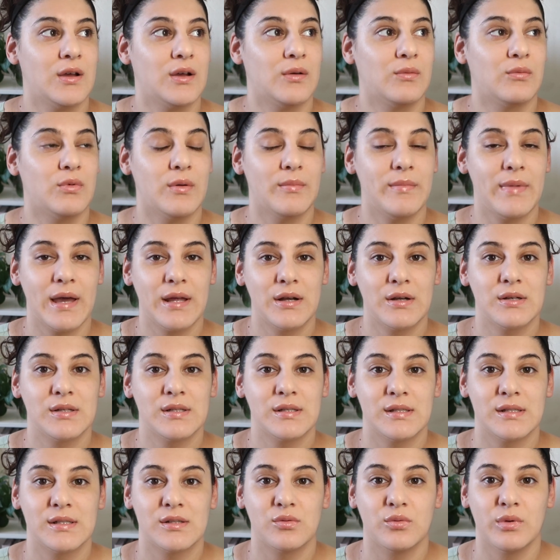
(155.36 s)
What matters
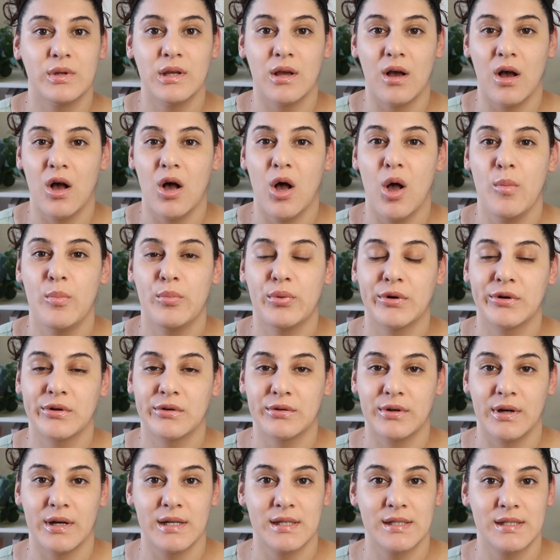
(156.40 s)
is we all
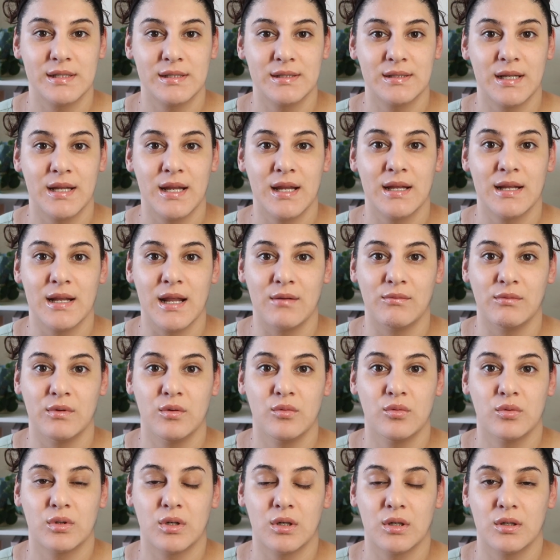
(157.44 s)
procrastinate, and
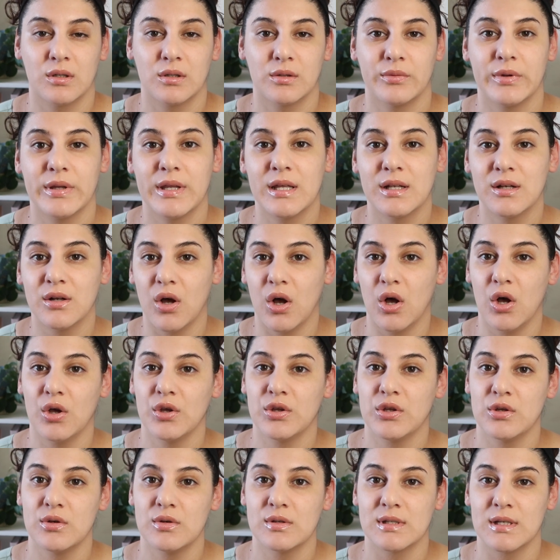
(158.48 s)
we can all
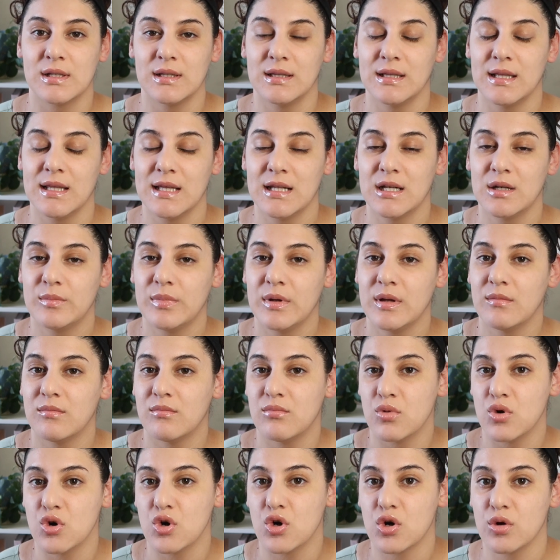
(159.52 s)
use a little bit
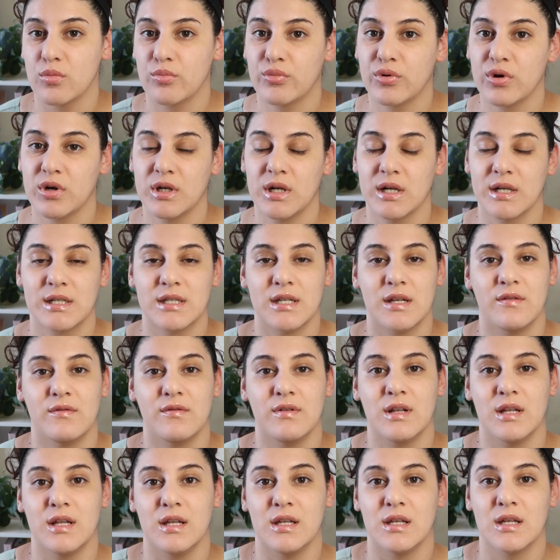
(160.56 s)
more
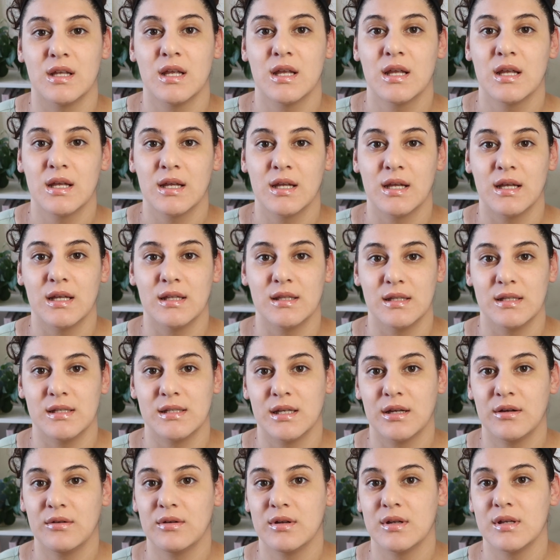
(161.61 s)
productivity in these
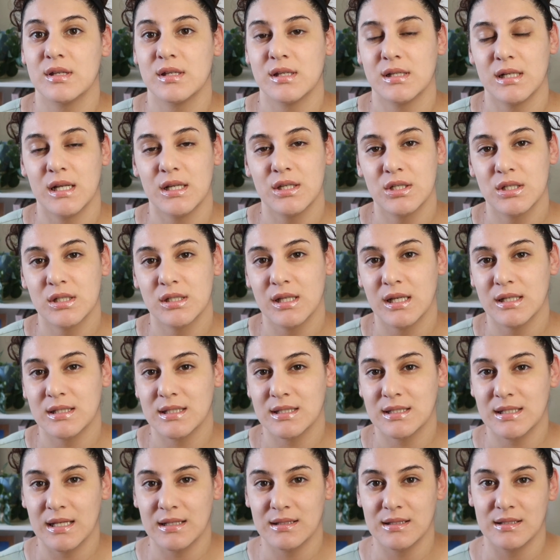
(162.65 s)
areas. And I just like to
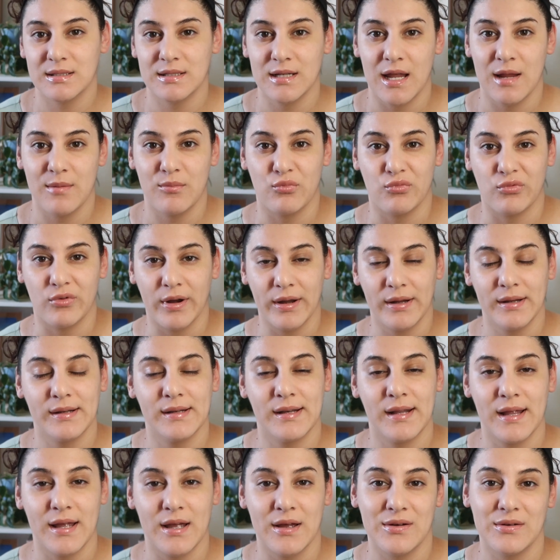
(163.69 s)
take the time right
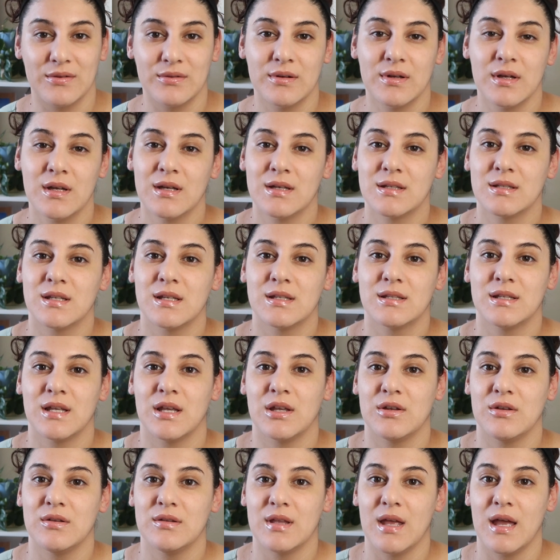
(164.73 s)
now to
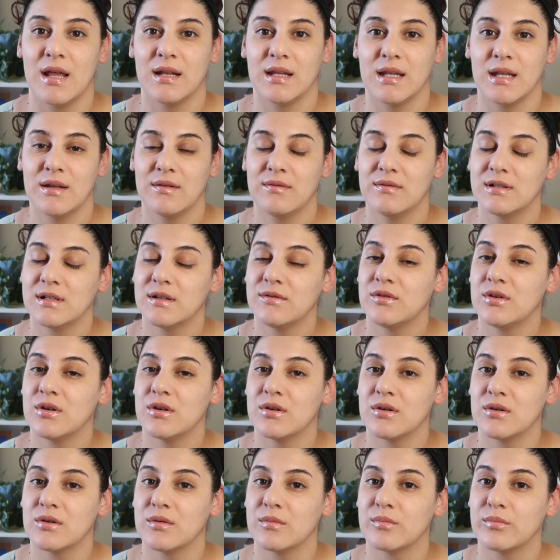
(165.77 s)
tell you that even if
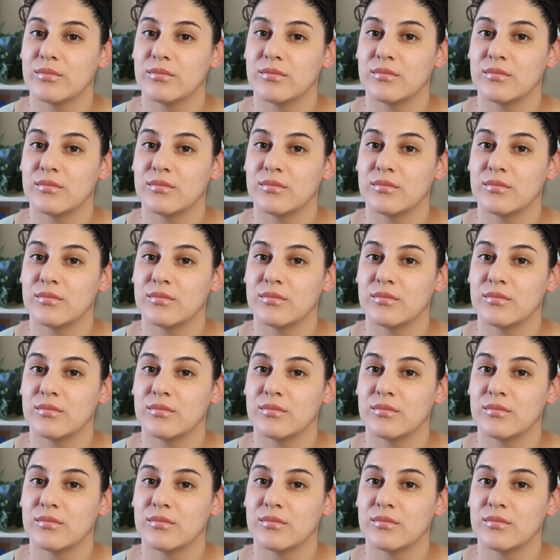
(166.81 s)
you're